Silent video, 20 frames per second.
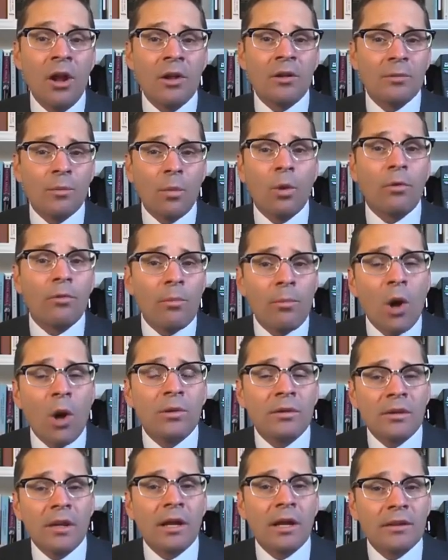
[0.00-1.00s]
more
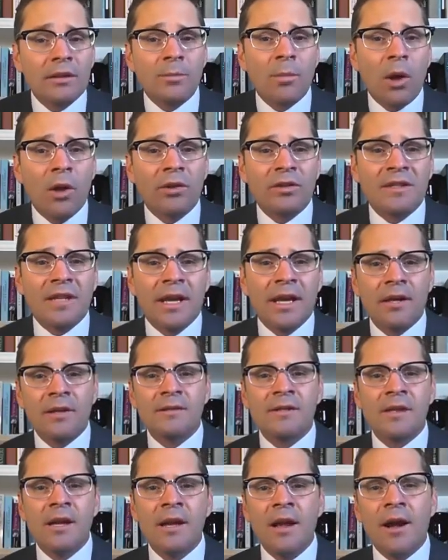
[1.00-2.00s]
remote and smaller
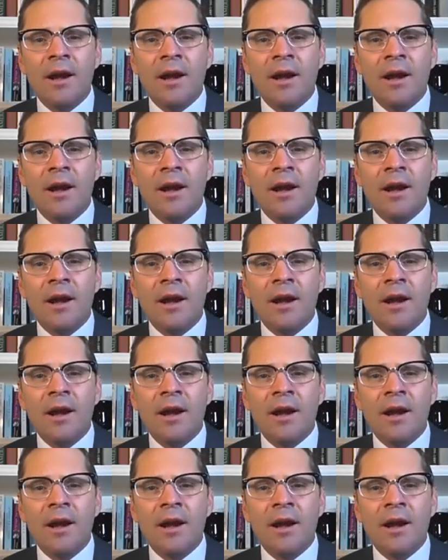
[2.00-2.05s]
towns.